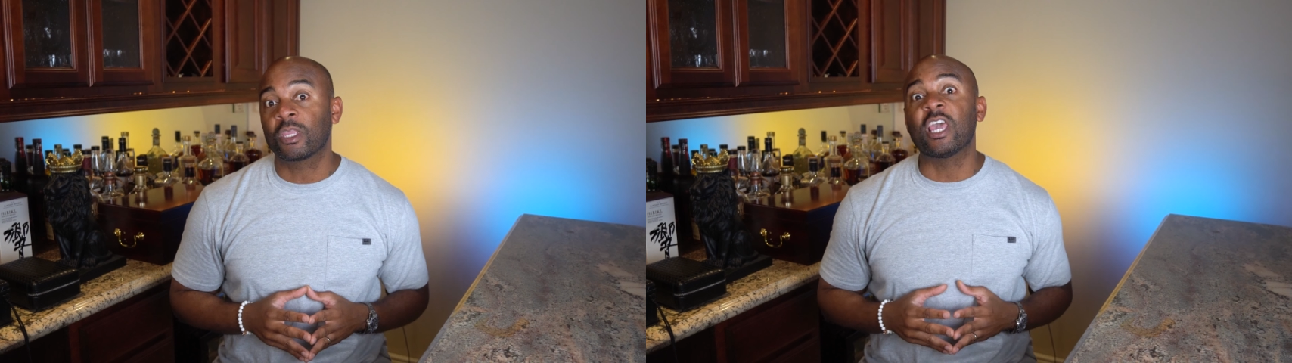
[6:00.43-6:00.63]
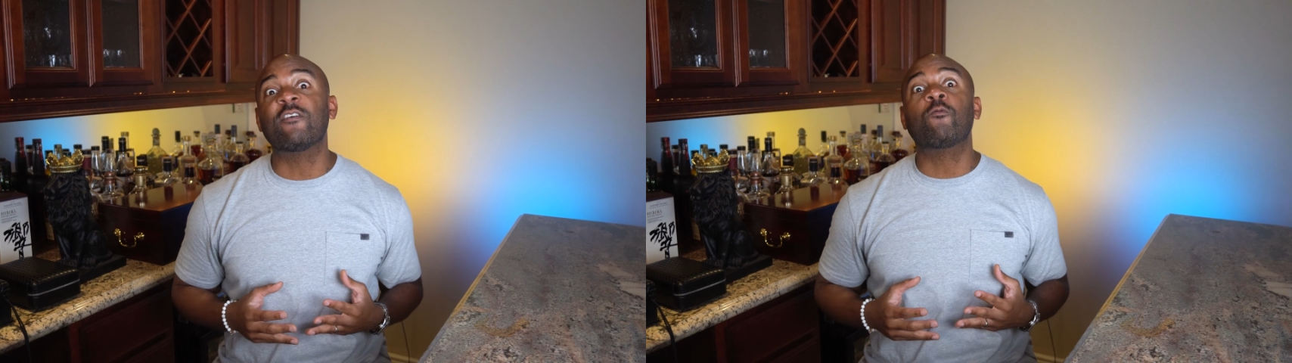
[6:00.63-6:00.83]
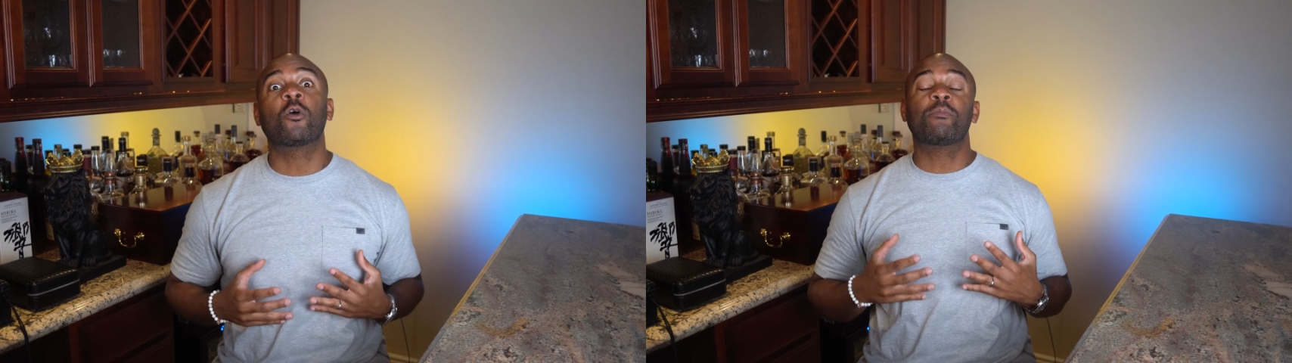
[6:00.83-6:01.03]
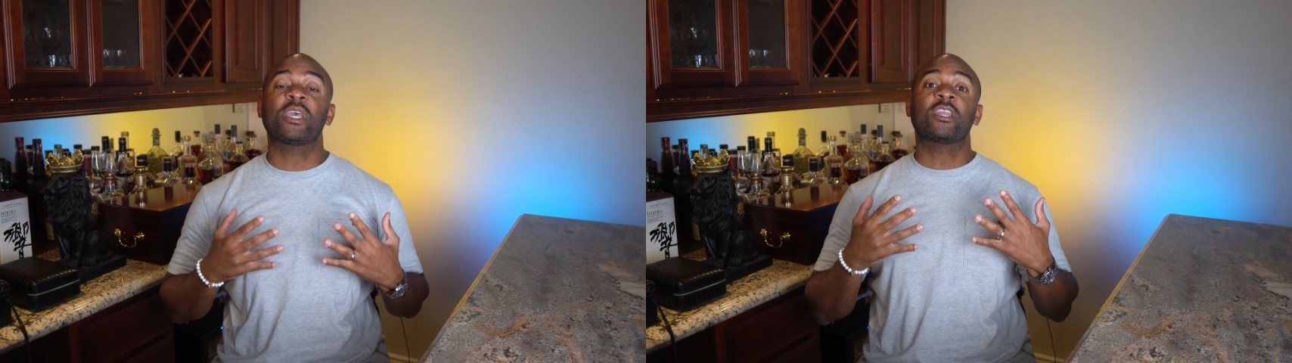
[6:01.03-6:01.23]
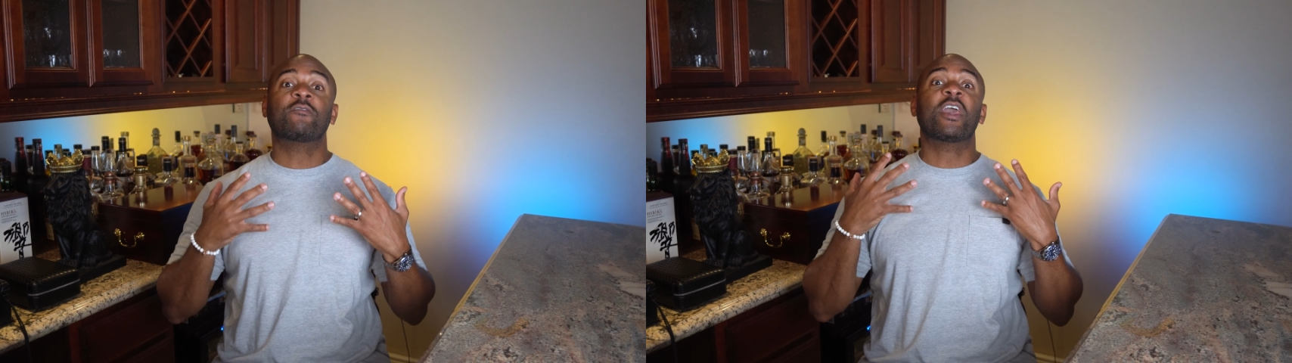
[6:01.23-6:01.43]
If we're
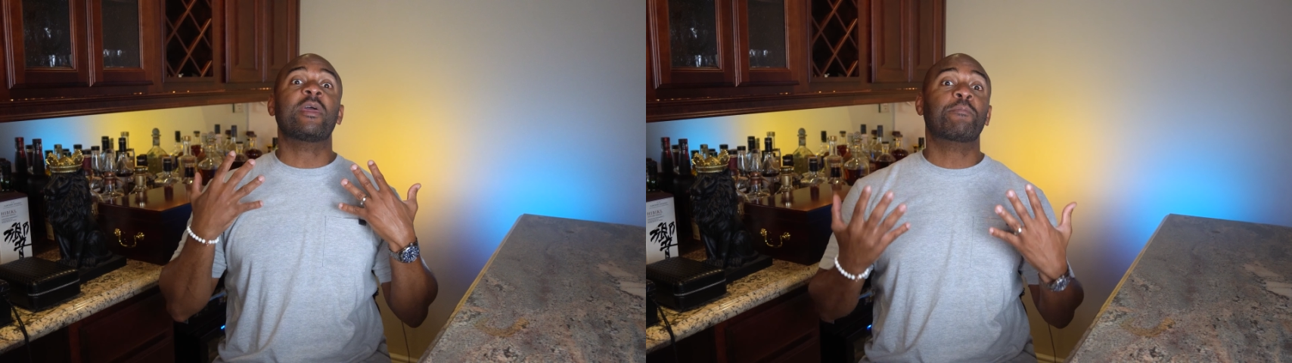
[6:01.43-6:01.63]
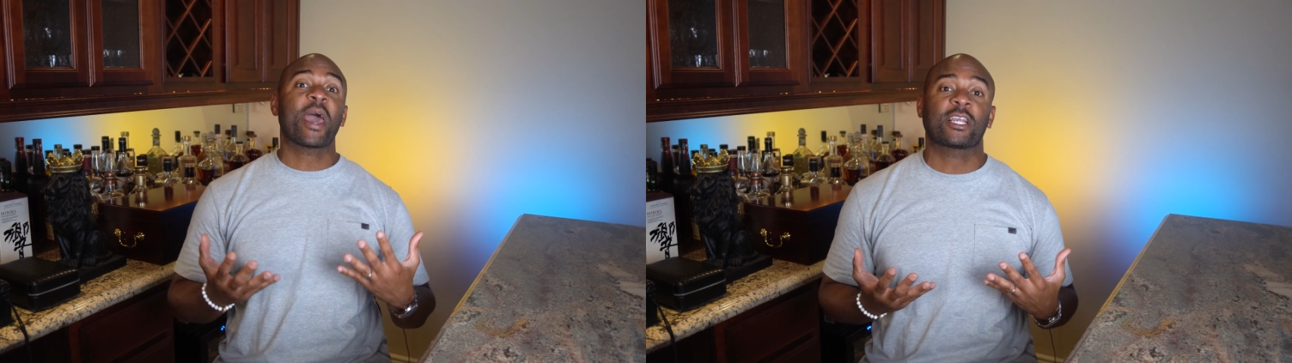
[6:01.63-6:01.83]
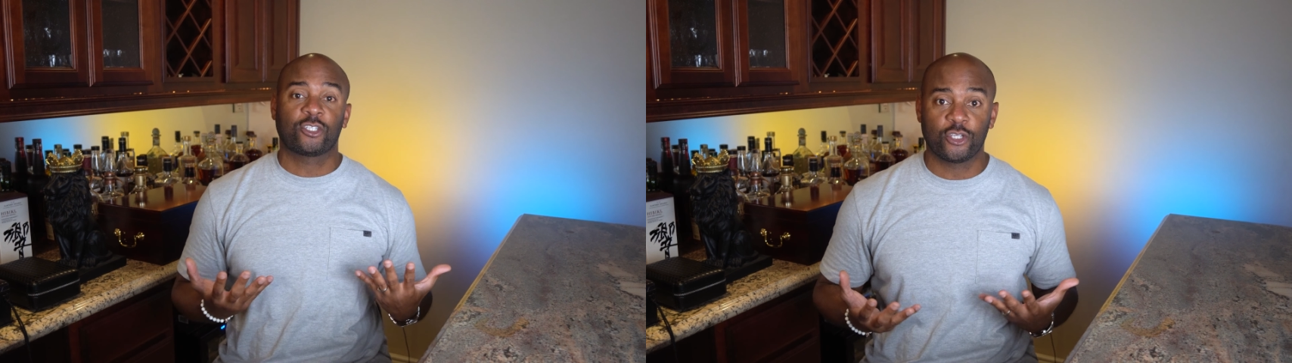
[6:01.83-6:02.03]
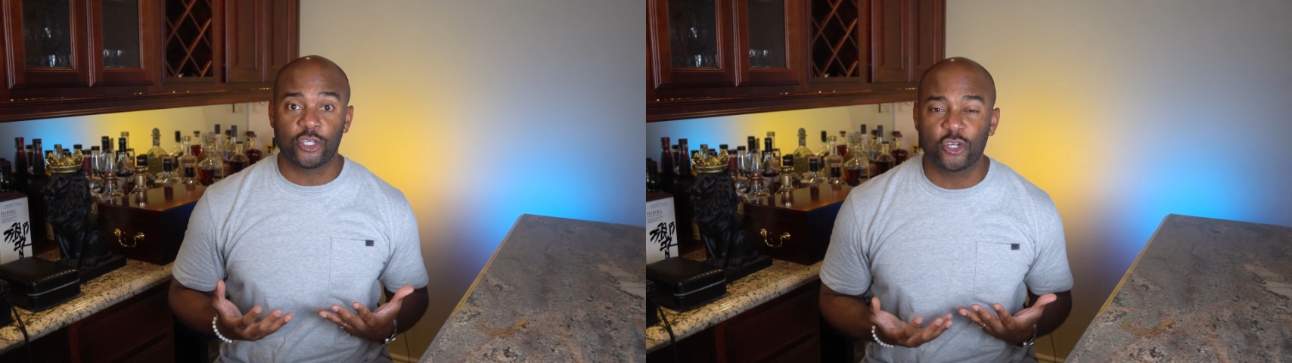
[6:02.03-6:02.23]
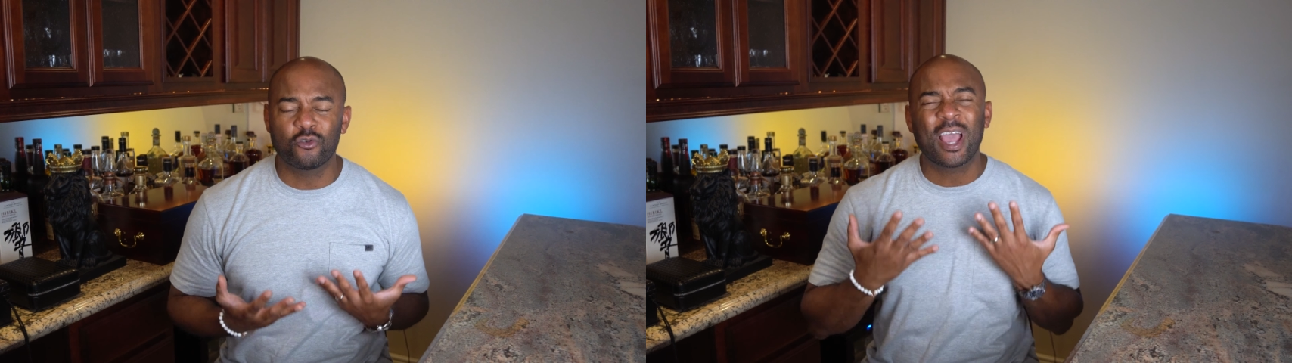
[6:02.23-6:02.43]
being of impact to
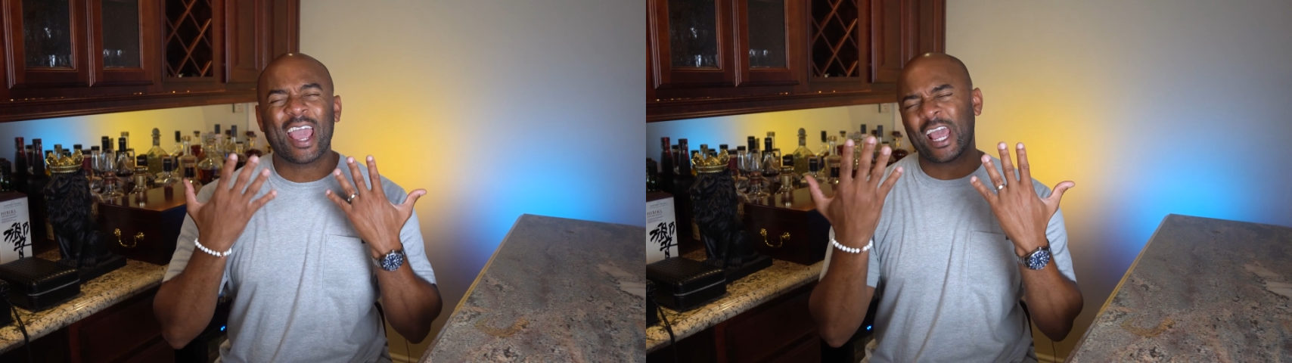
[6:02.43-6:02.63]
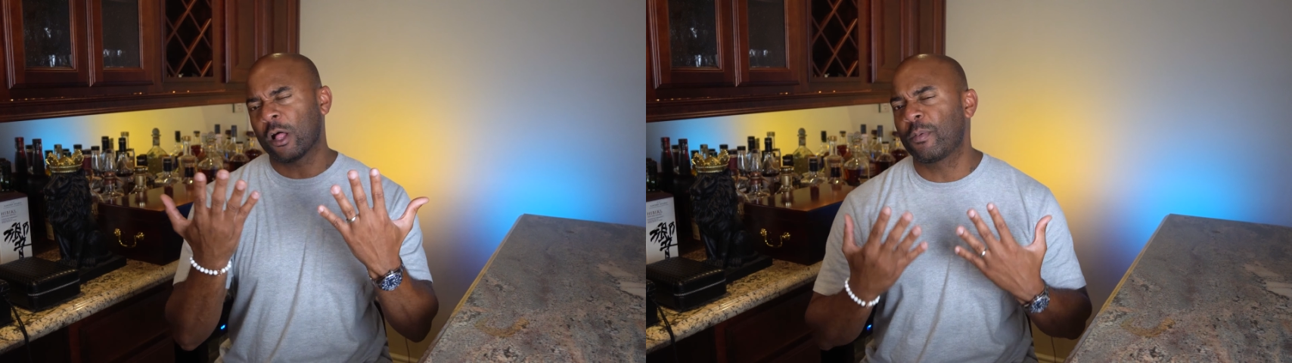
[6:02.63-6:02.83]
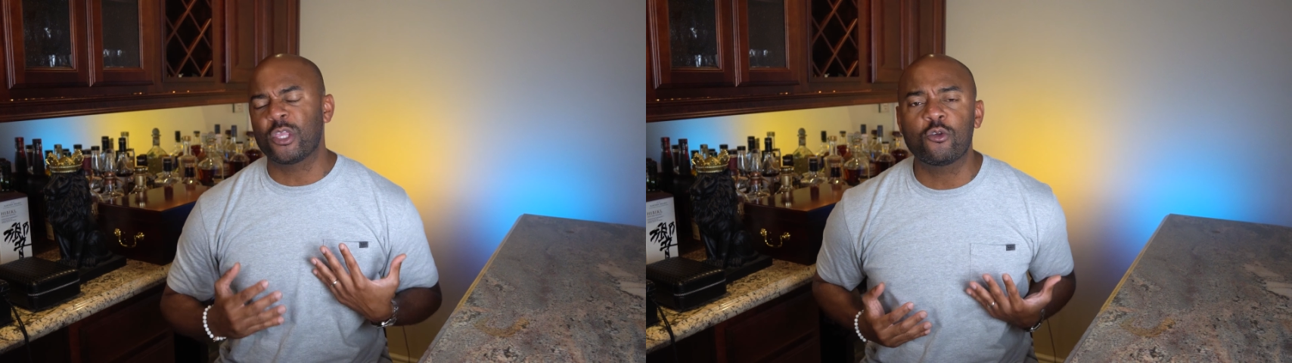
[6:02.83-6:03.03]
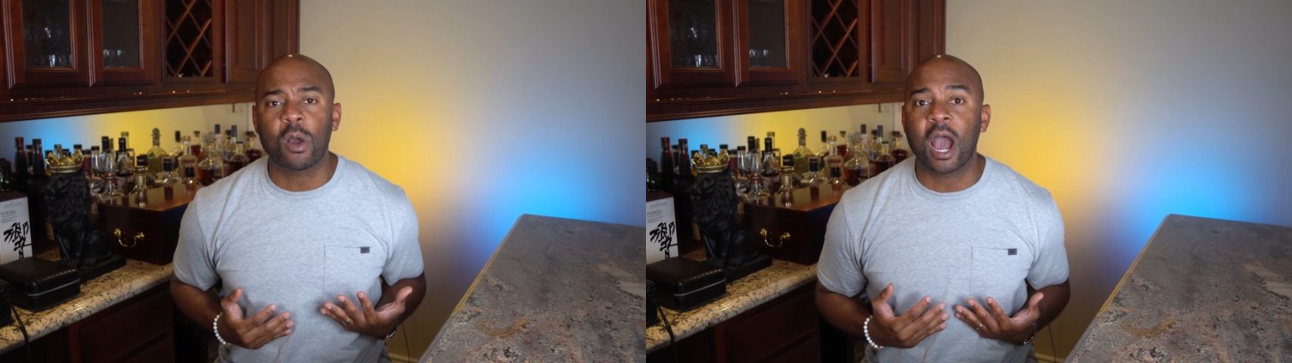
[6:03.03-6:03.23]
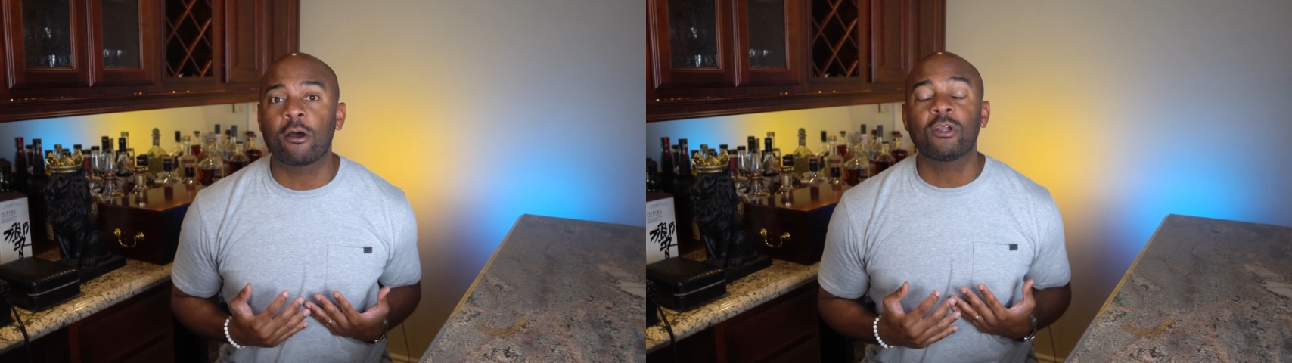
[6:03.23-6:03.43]
you, helping you
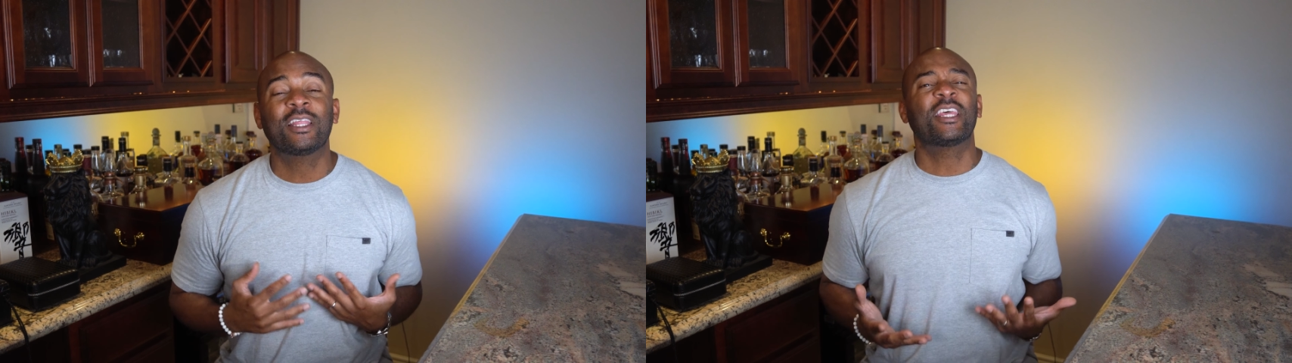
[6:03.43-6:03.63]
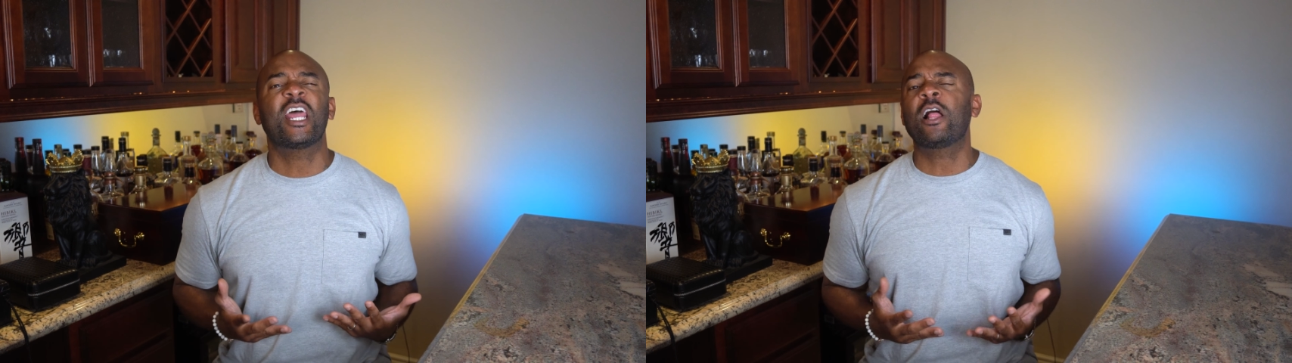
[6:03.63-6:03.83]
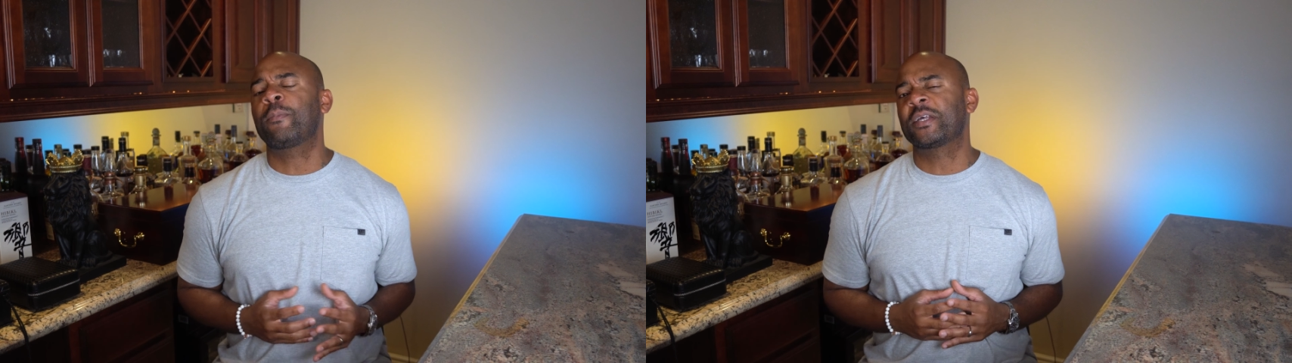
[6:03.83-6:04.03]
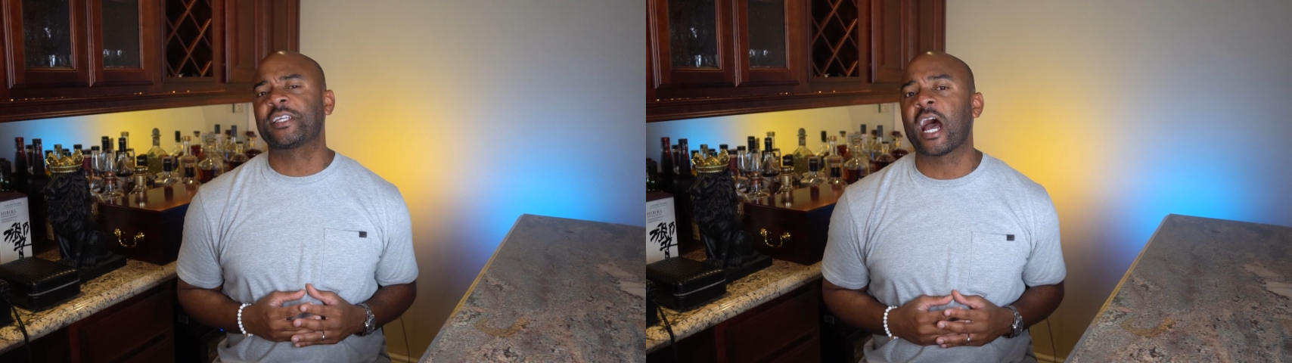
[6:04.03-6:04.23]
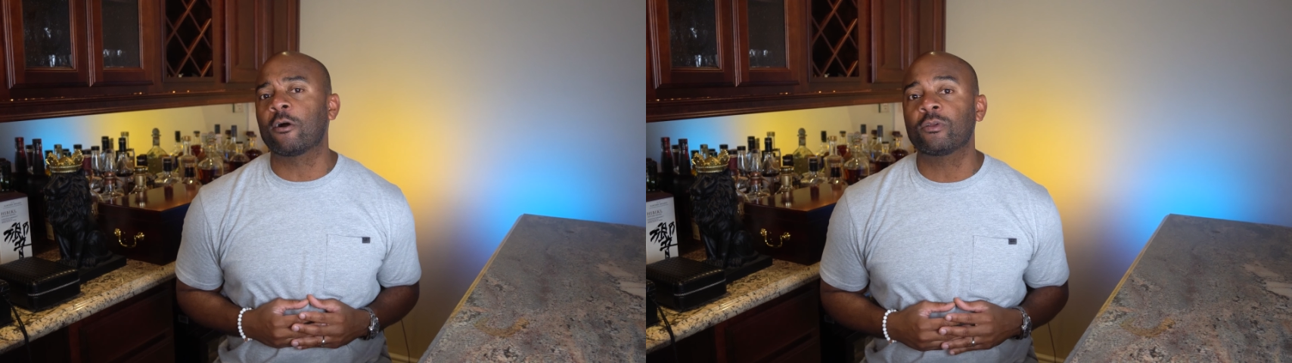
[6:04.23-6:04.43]
out, then help us
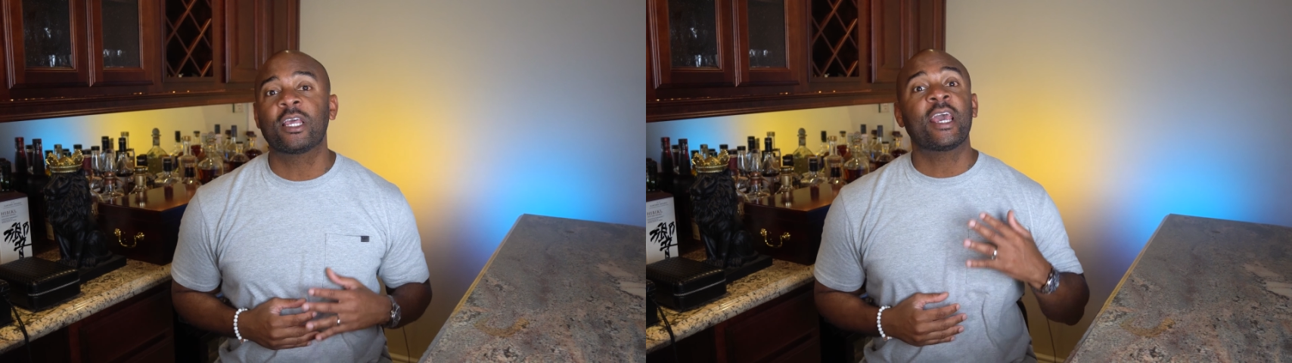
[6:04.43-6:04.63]
out.